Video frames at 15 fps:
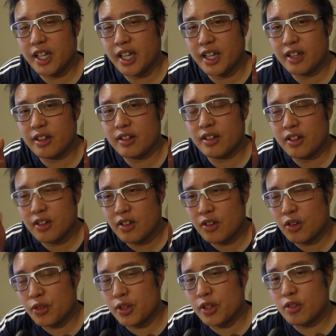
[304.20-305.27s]
hit
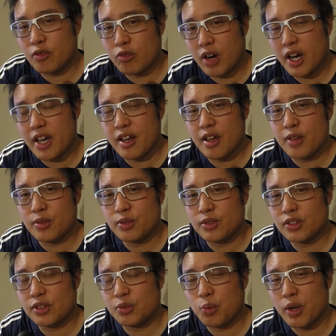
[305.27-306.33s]
on the right
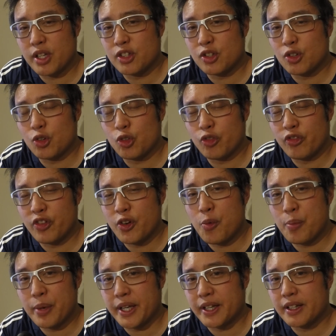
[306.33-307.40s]
notes when you're
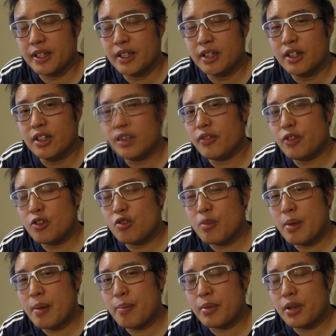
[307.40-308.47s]
filming. If you
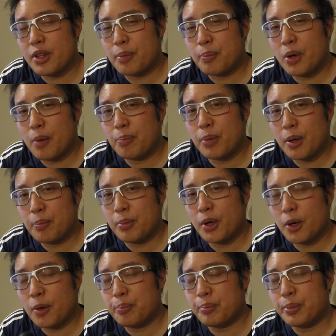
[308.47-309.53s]
remember the pop pop
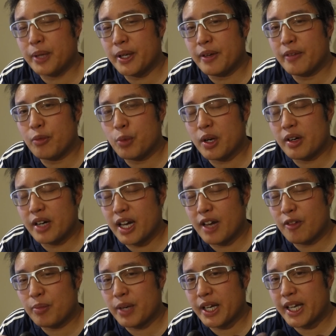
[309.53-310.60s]
pop bit where I
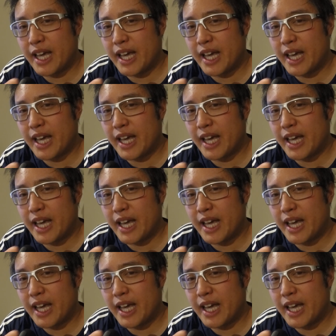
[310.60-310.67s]
have my